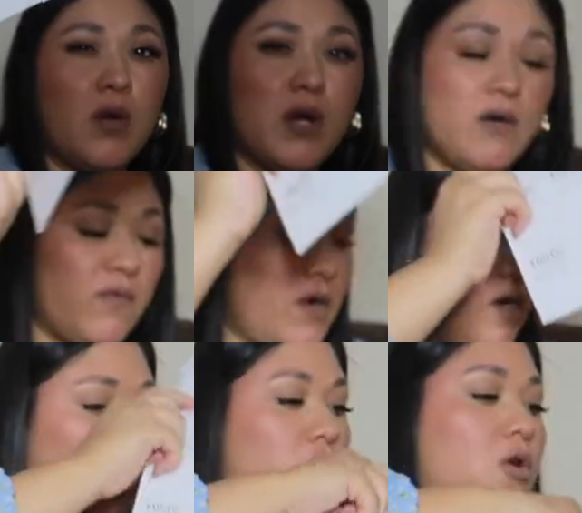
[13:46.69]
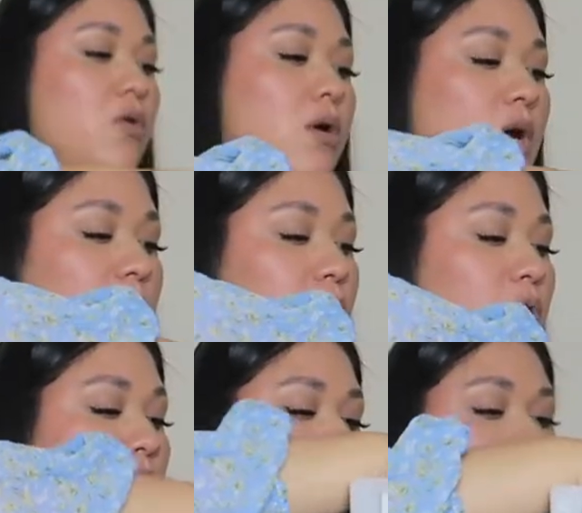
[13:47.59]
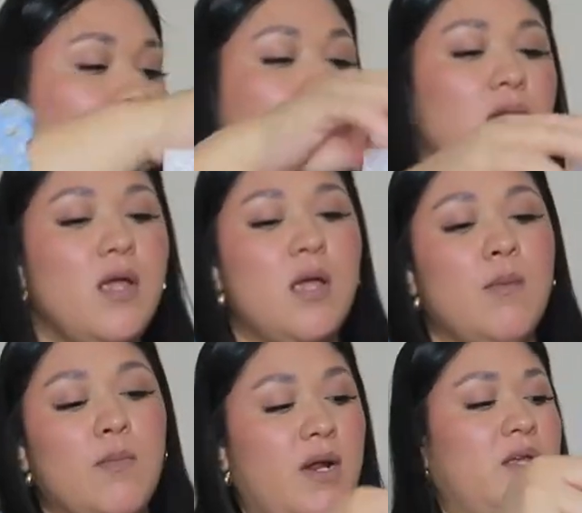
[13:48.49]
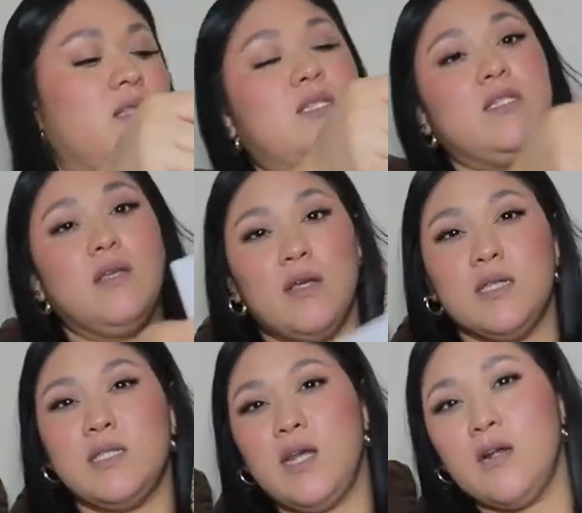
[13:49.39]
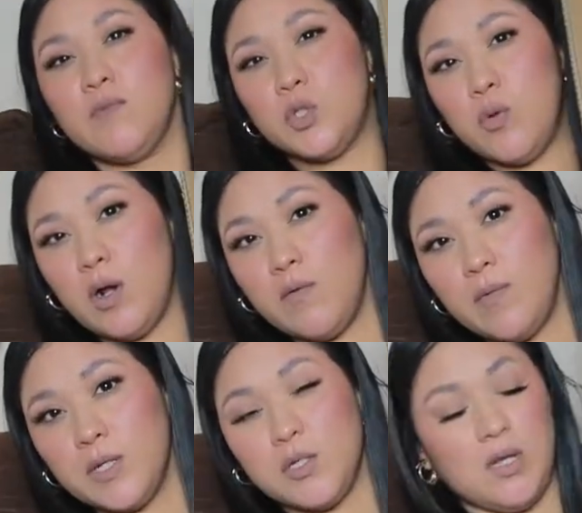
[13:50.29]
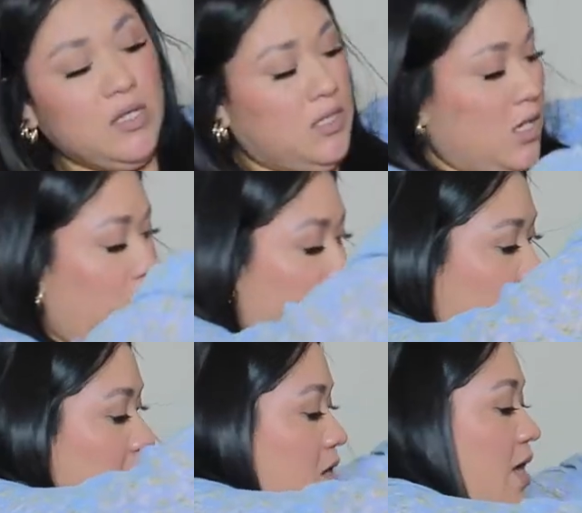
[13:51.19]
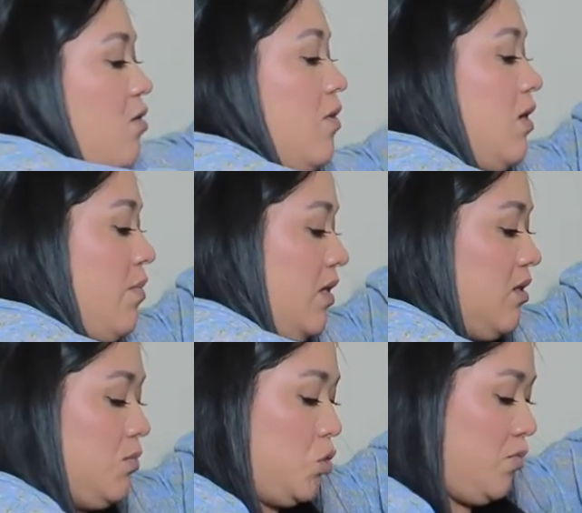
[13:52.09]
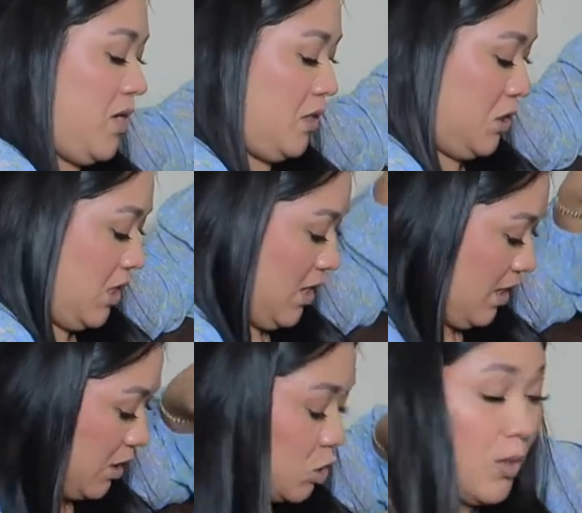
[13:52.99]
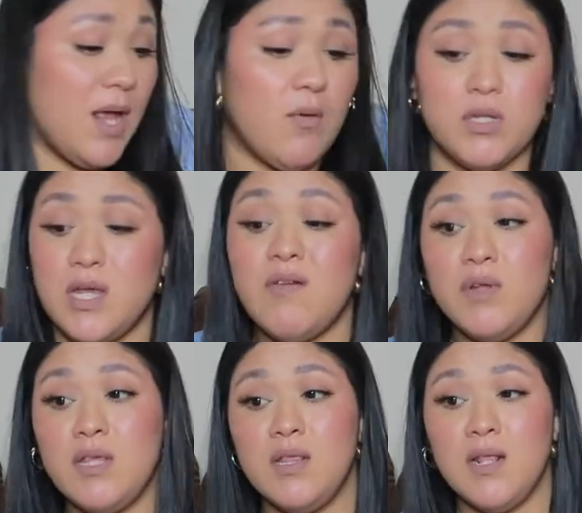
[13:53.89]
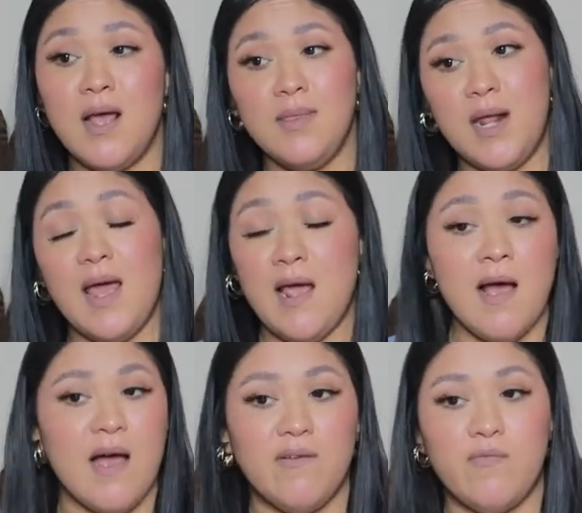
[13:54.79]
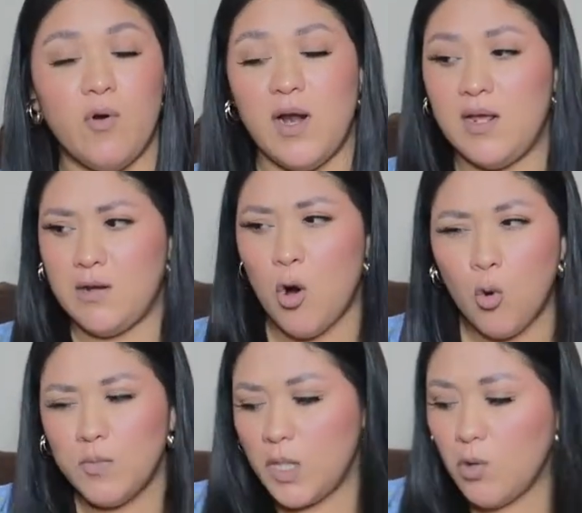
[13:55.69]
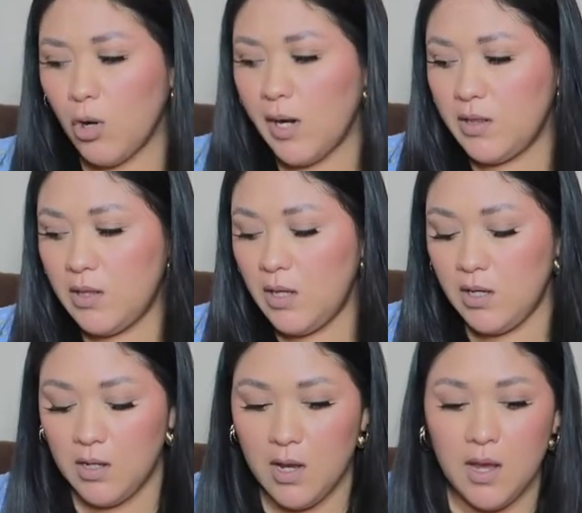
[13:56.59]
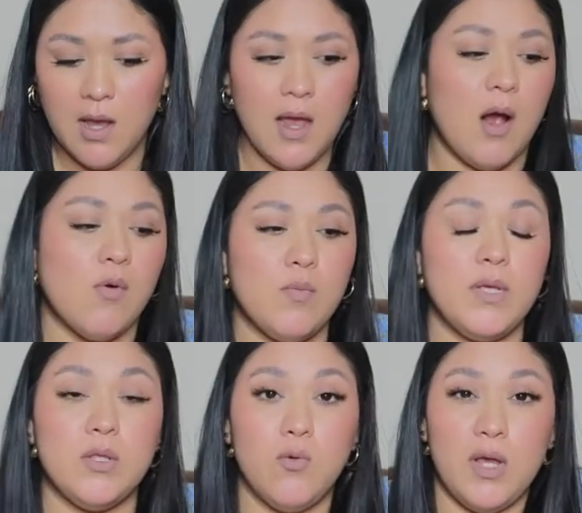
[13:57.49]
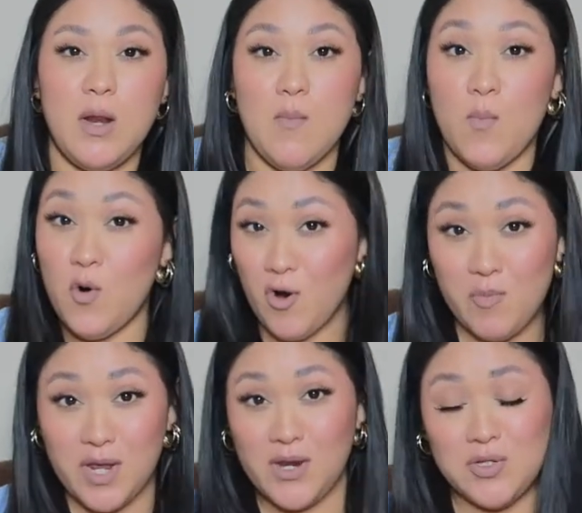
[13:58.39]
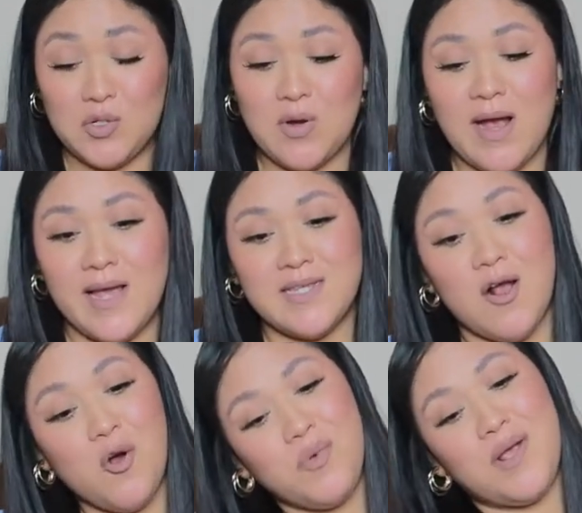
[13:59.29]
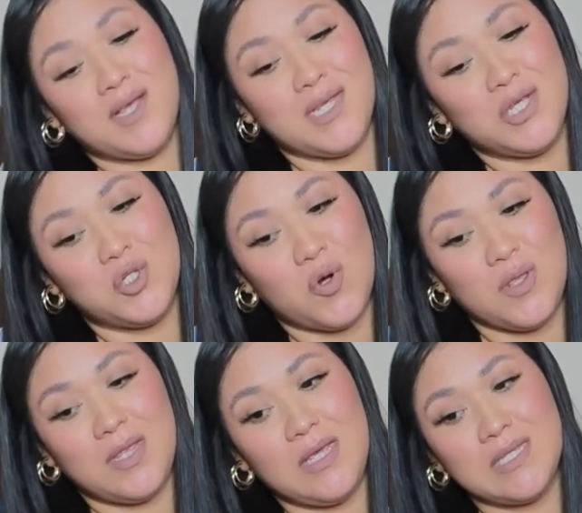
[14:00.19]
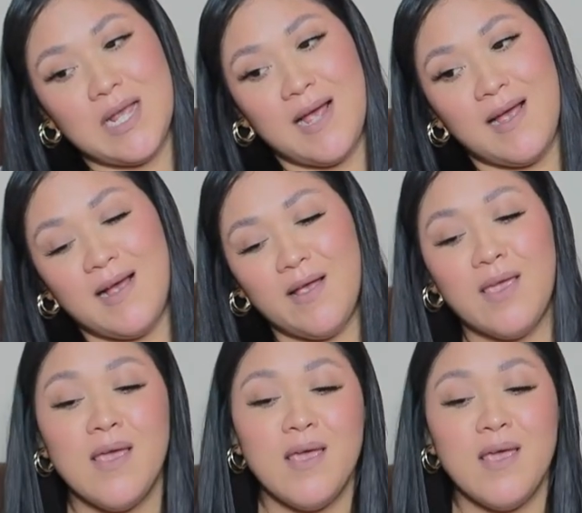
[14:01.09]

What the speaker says: whatever you're putting in there. But it's a set of 12, as you can tell right here. I don't want to get them too much. So that was everything that I have for like home decor, I think. I will be doing more videos, you guys. I hope you guys enjoy these. I